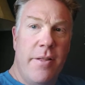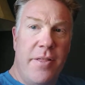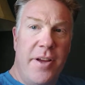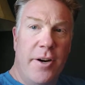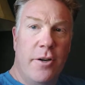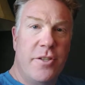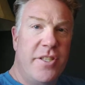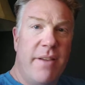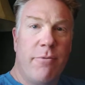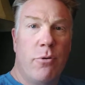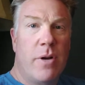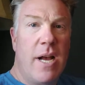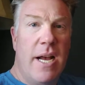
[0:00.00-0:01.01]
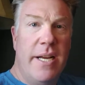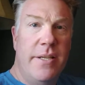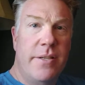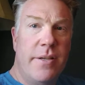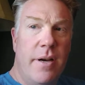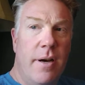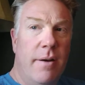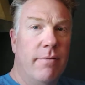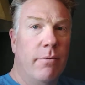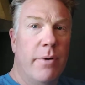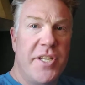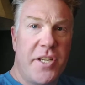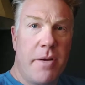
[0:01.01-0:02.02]
there are several kinds of
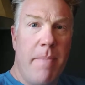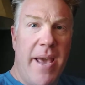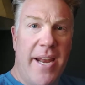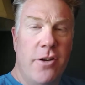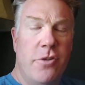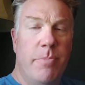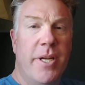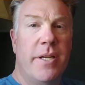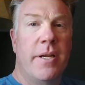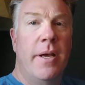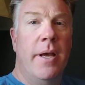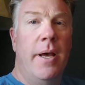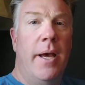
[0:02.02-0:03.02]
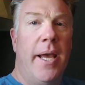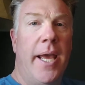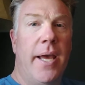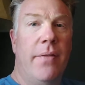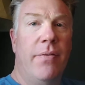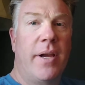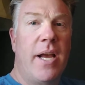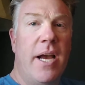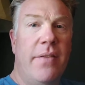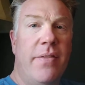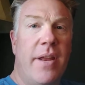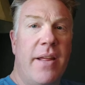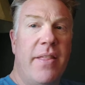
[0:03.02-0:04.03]
risk management, and the
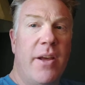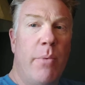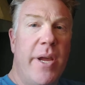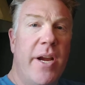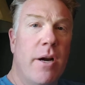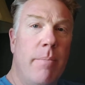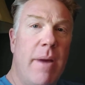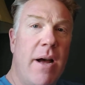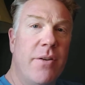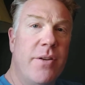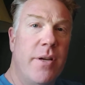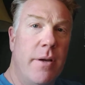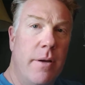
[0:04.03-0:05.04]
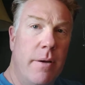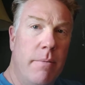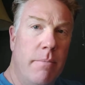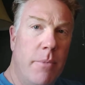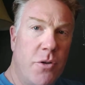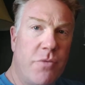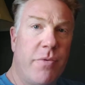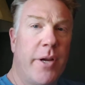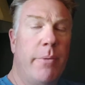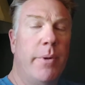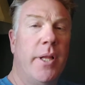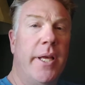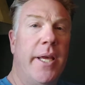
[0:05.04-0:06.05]
kind that I think we hear about most
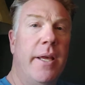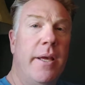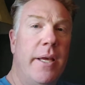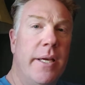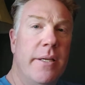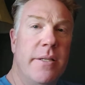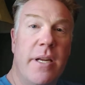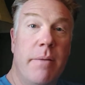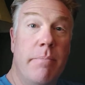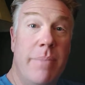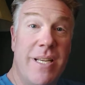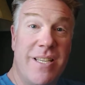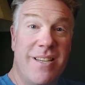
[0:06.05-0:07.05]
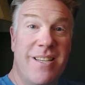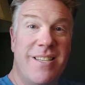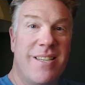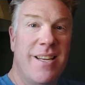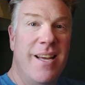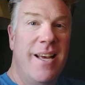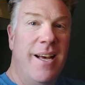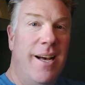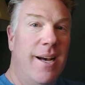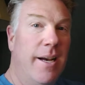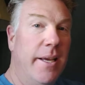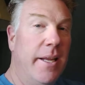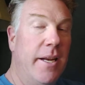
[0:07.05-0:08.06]
frequently is in business,
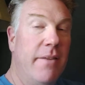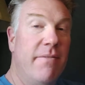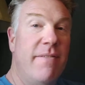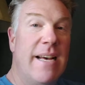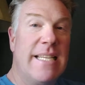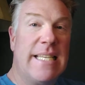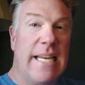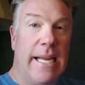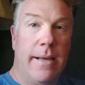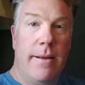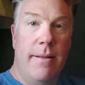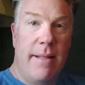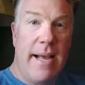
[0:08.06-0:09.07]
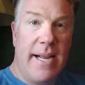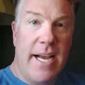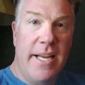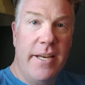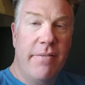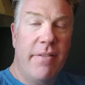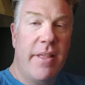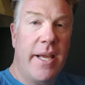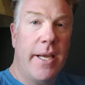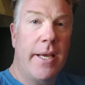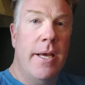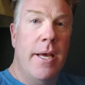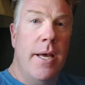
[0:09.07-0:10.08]
uh, in investing, that kind of thing.